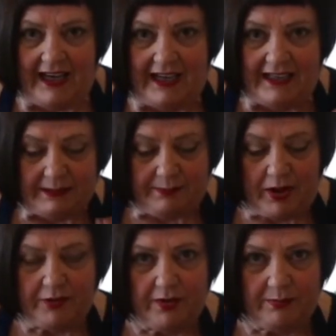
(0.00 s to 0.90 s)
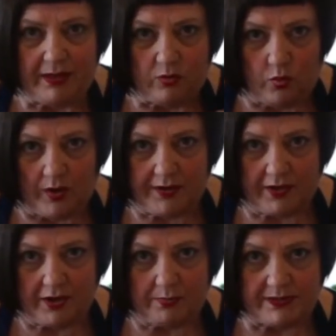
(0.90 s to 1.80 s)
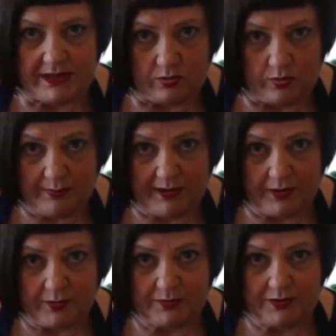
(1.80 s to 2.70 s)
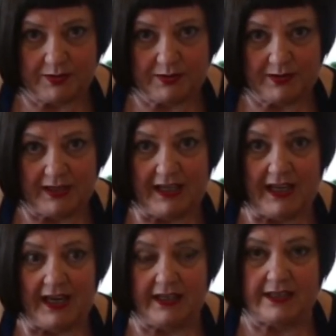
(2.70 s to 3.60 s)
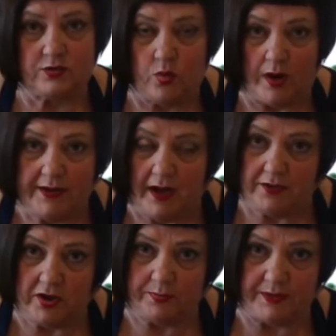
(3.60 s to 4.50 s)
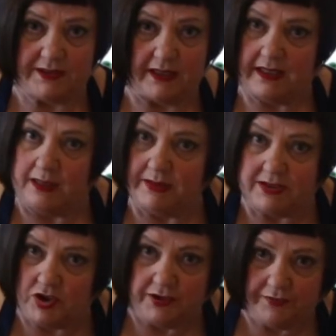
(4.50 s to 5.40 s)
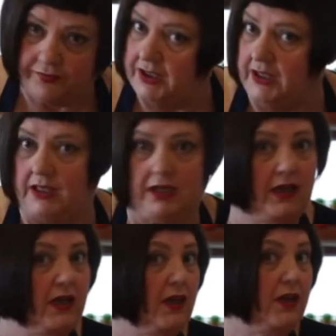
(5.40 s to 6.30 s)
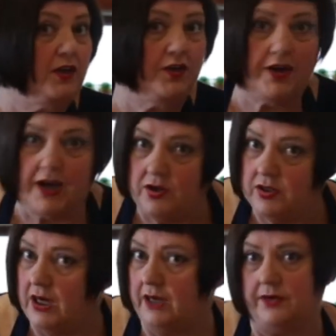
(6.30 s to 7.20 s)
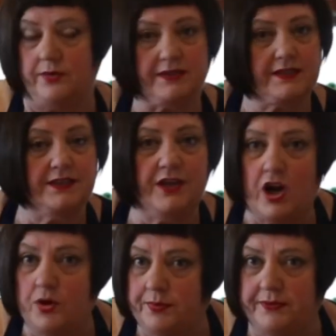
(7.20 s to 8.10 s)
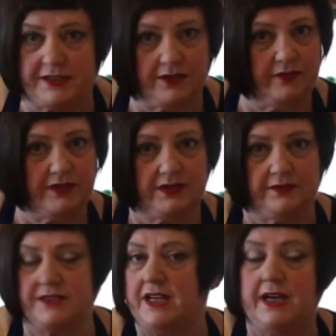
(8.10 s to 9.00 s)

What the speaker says: And apart from being 100% women owned, it is 100% MSG free. No colorants, no preservatives.